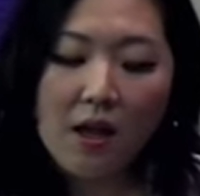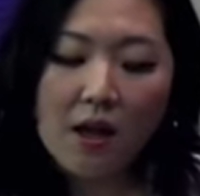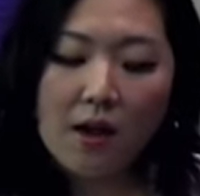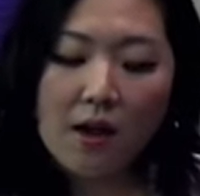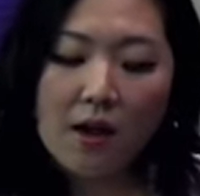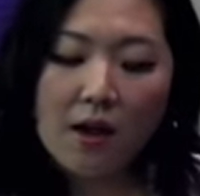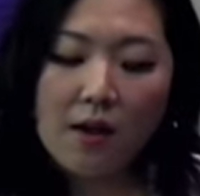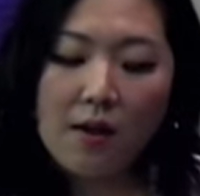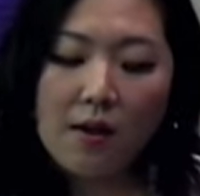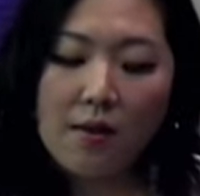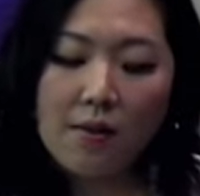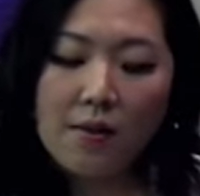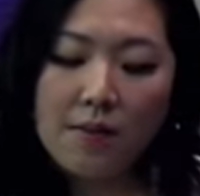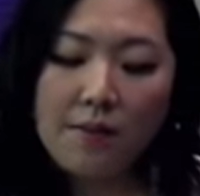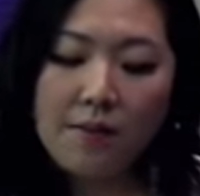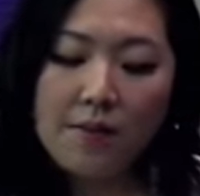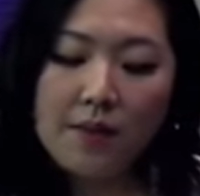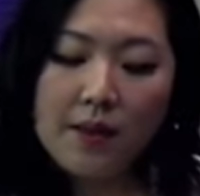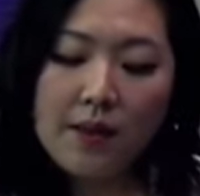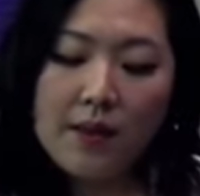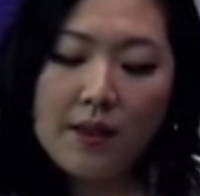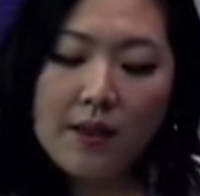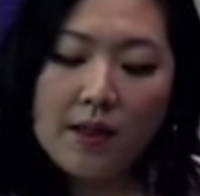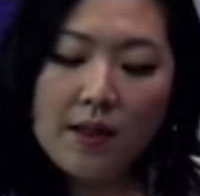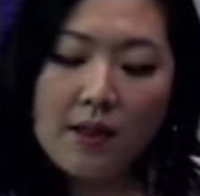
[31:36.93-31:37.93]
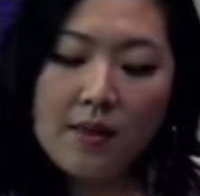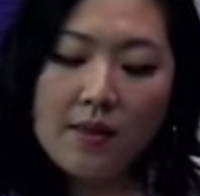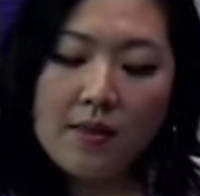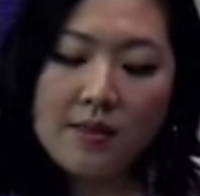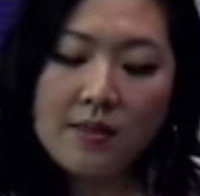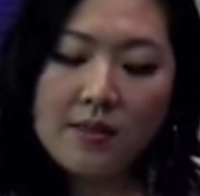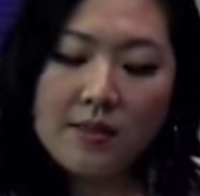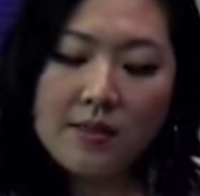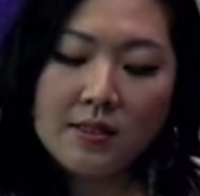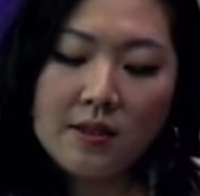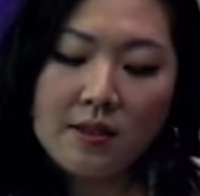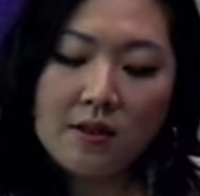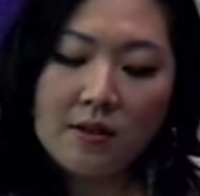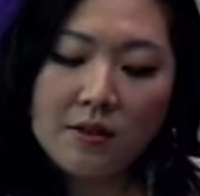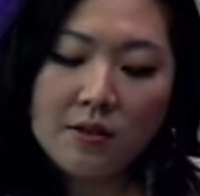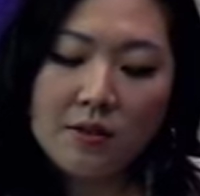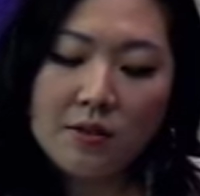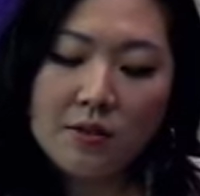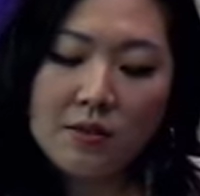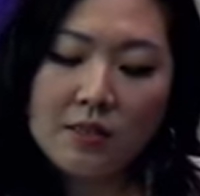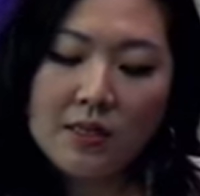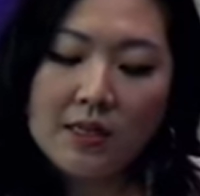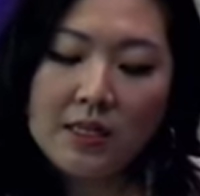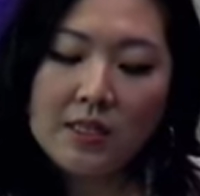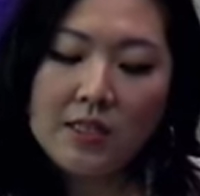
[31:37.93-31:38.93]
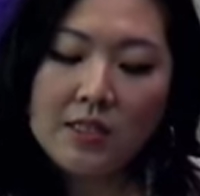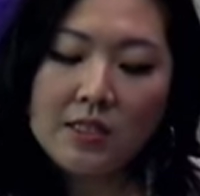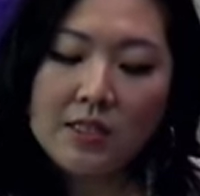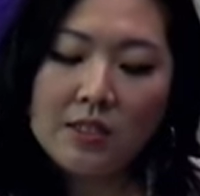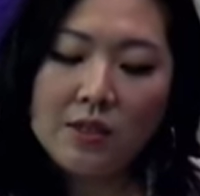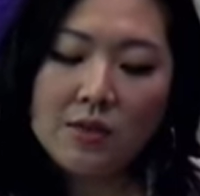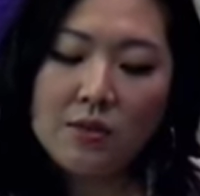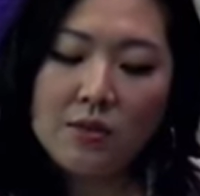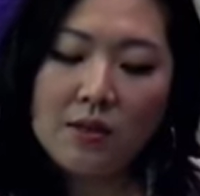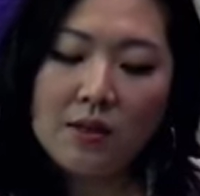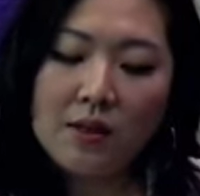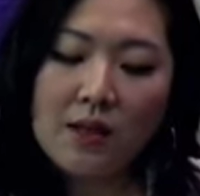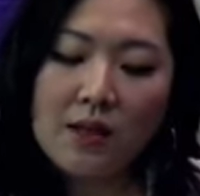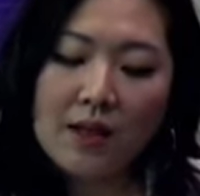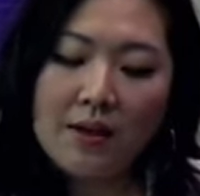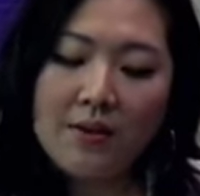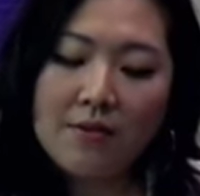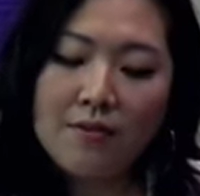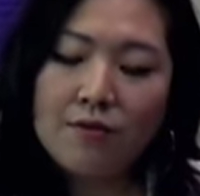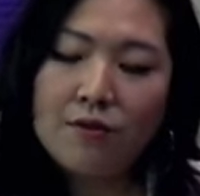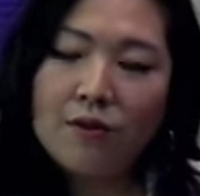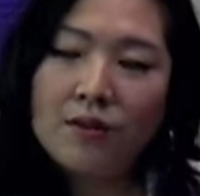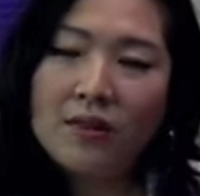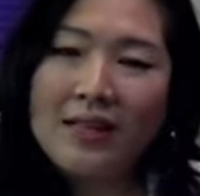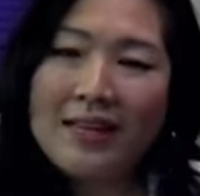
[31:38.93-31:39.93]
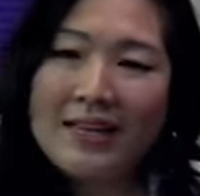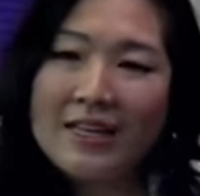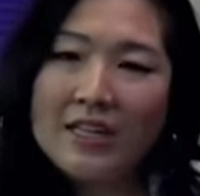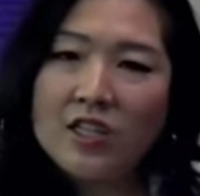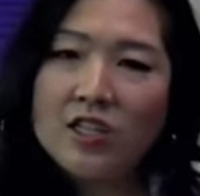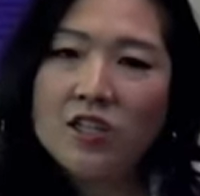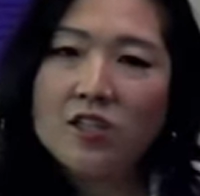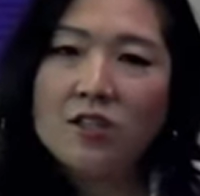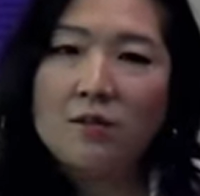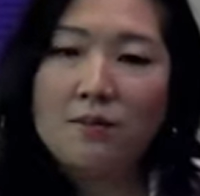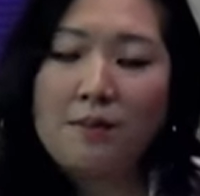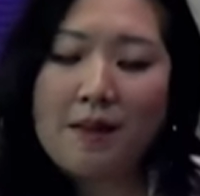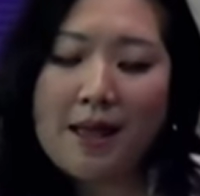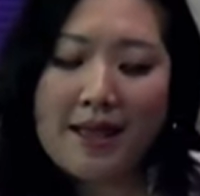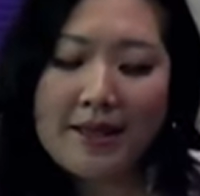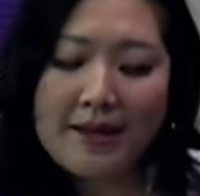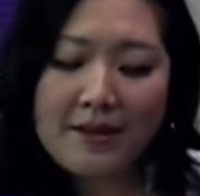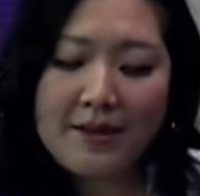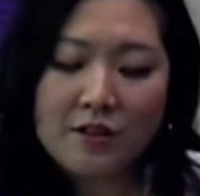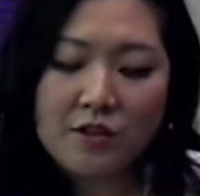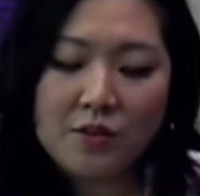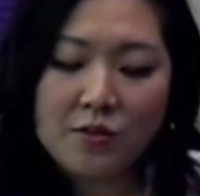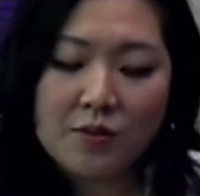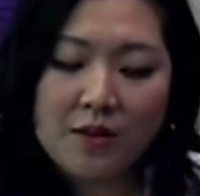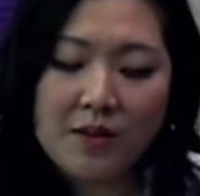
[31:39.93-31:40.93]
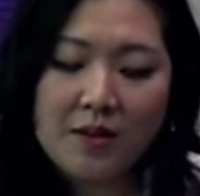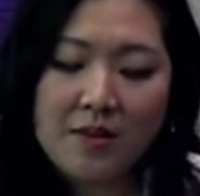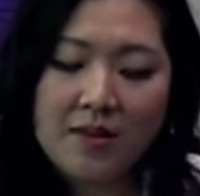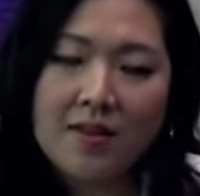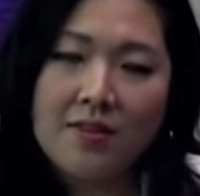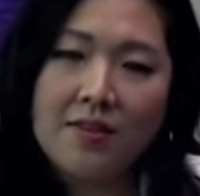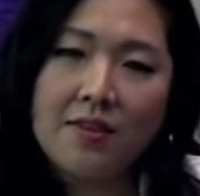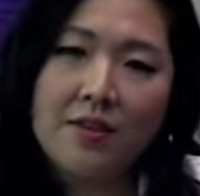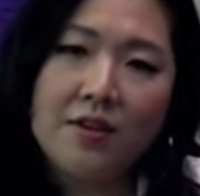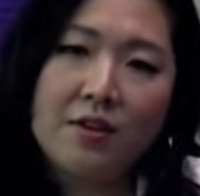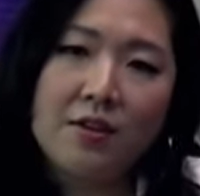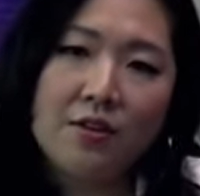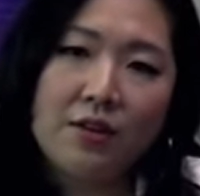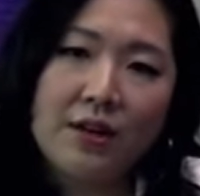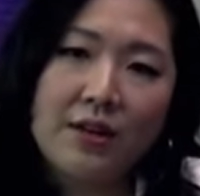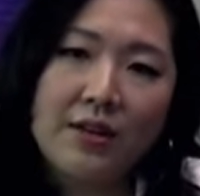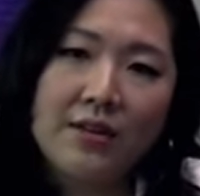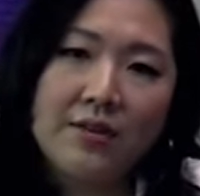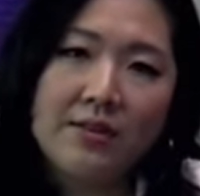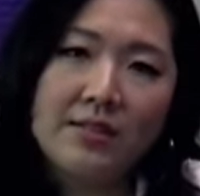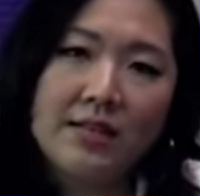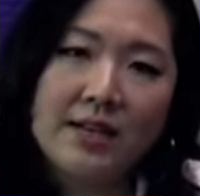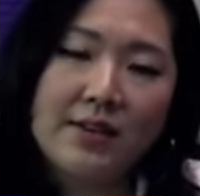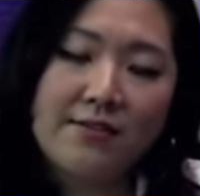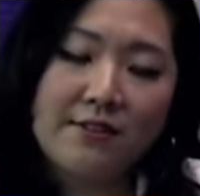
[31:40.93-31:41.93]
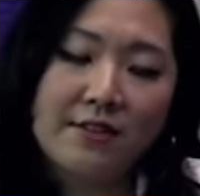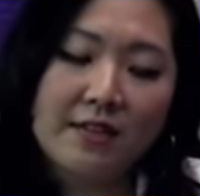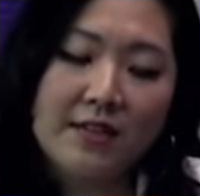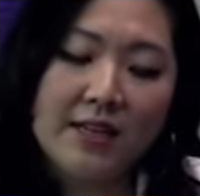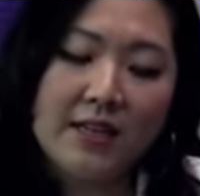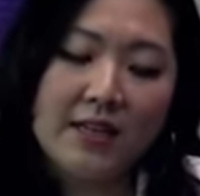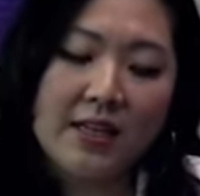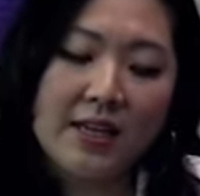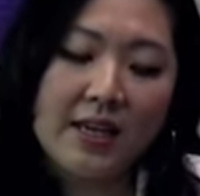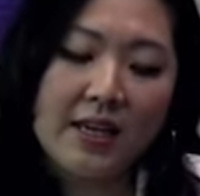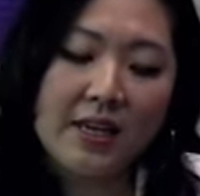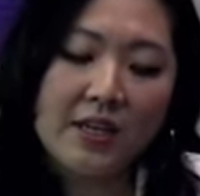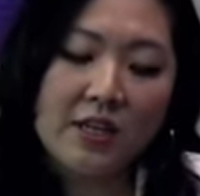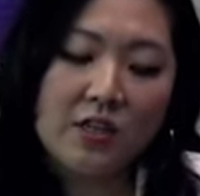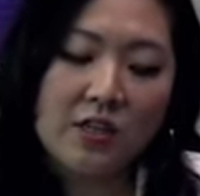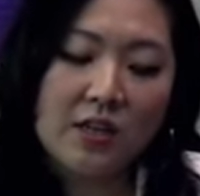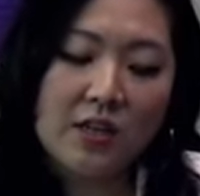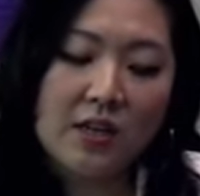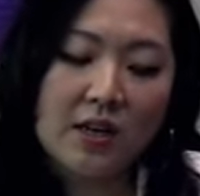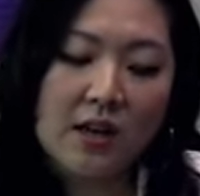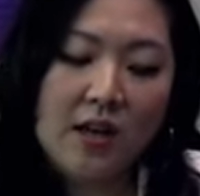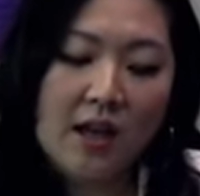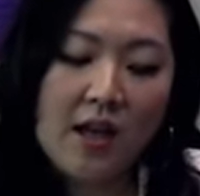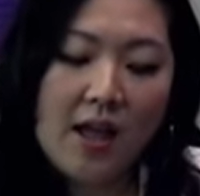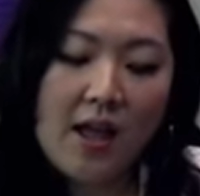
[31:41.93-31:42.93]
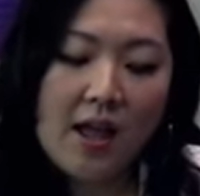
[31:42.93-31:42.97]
um, this also leads to a lot of relational management that the creators have to engage in.